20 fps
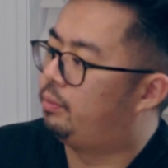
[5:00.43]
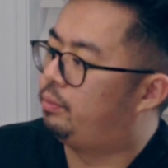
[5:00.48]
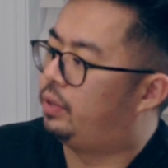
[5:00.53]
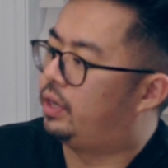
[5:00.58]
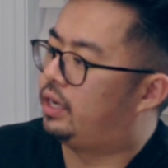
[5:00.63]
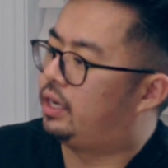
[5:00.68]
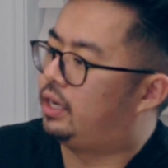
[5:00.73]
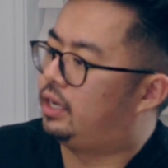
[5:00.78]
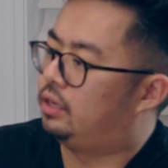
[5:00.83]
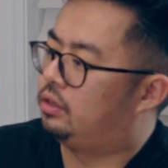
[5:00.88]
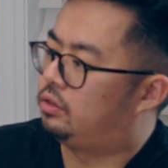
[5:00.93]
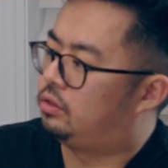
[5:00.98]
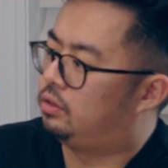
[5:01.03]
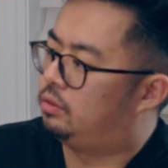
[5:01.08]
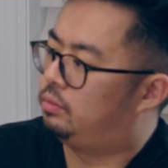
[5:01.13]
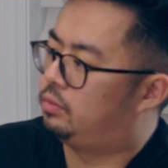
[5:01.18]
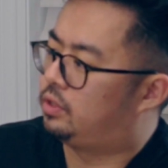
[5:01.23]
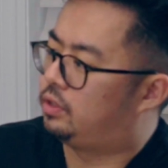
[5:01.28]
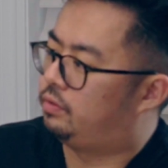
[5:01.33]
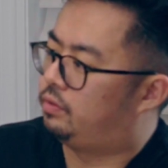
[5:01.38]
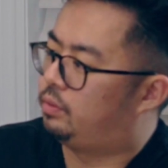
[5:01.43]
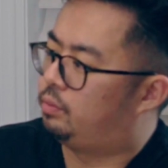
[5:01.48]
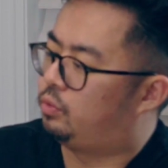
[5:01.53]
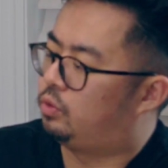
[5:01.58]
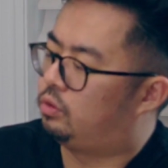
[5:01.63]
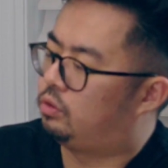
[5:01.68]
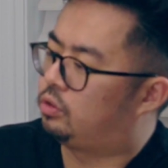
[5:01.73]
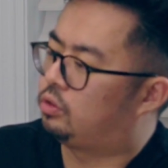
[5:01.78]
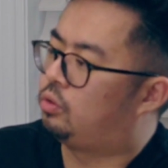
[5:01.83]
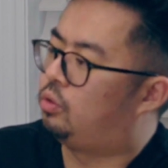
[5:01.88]
but in terms of the
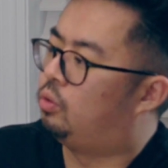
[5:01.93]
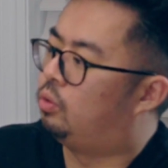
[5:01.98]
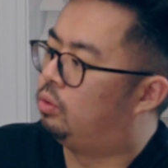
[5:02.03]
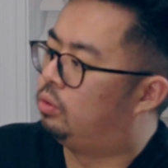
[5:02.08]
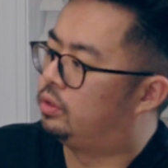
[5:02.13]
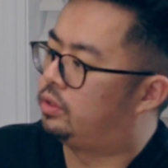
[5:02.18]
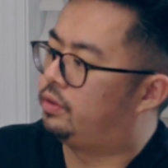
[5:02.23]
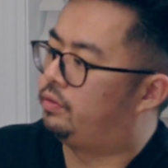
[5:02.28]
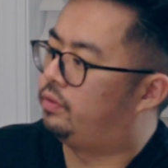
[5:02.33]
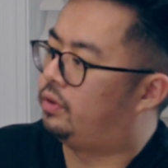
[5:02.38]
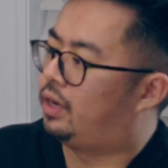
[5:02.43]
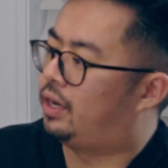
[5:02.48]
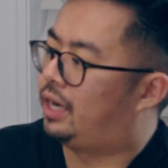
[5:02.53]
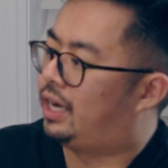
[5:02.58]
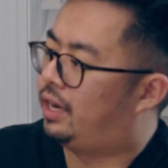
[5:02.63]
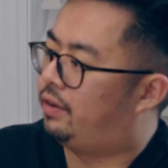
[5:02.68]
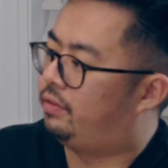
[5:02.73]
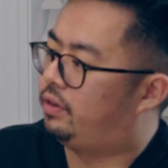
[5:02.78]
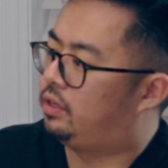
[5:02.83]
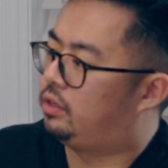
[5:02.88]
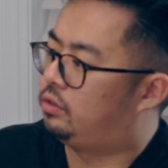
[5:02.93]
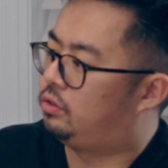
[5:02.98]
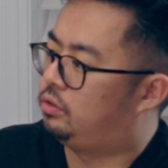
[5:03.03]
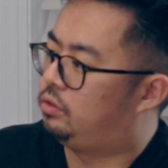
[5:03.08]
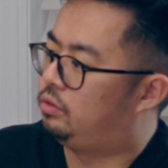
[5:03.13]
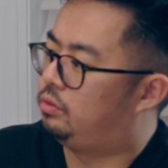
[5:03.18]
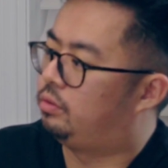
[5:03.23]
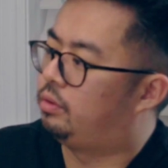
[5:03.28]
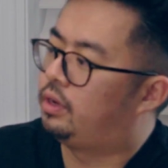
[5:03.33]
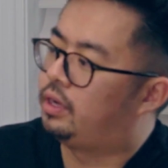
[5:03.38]
borrower's goals of not having
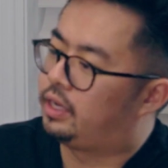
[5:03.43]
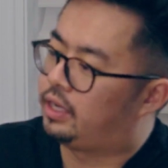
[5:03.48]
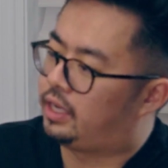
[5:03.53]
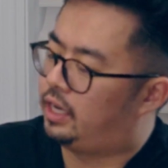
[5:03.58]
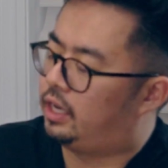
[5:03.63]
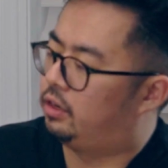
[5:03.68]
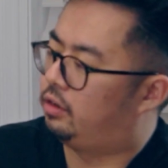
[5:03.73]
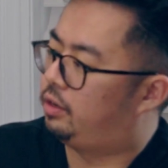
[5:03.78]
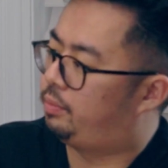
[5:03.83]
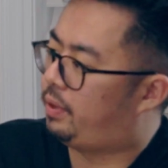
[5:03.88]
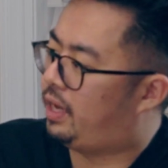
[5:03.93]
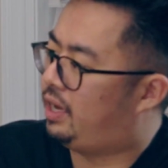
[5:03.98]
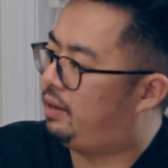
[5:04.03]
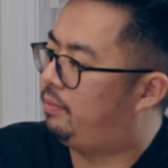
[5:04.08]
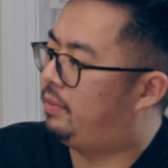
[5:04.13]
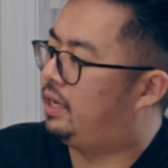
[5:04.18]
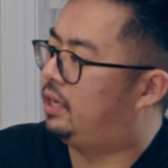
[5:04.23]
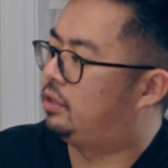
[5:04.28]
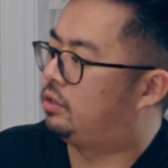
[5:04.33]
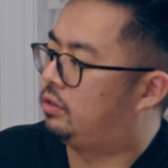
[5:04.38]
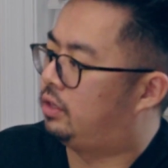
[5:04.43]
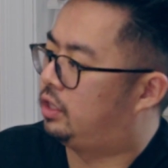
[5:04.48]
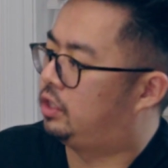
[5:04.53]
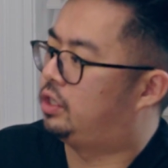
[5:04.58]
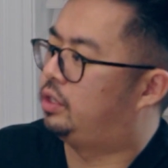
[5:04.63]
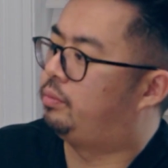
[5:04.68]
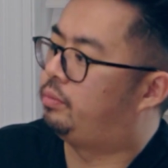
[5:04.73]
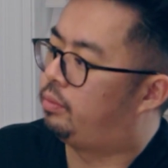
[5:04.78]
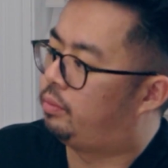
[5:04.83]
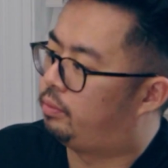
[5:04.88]
to carry payments or
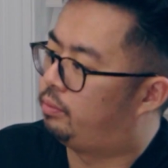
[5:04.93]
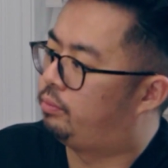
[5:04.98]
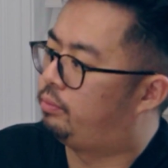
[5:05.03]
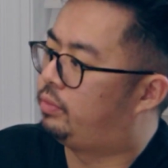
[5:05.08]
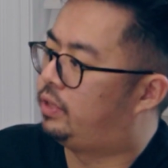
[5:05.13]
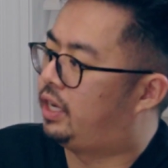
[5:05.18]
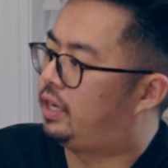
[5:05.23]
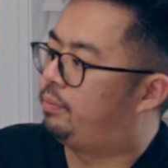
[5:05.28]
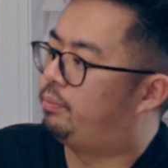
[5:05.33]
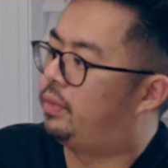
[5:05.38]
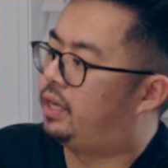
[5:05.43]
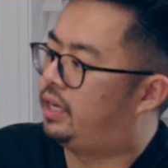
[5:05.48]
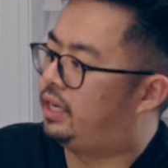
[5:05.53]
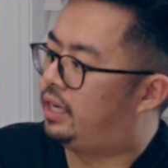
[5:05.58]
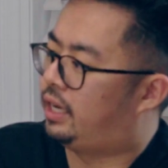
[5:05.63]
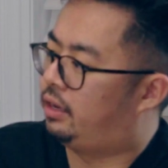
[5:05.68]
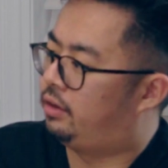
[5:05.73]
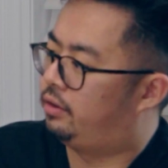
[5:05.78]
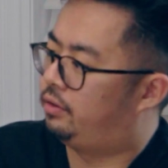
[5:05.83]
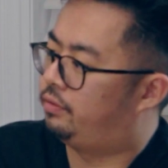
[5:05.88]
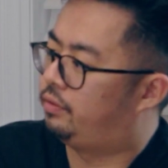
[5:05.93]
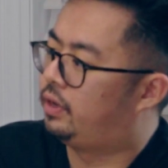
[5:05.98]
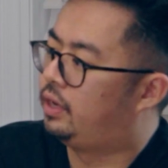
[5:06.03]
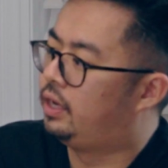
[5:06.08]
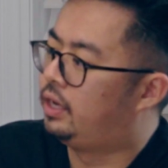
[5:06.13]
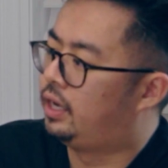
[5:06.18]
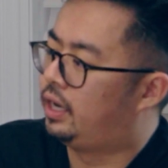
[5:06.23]
actually take money out of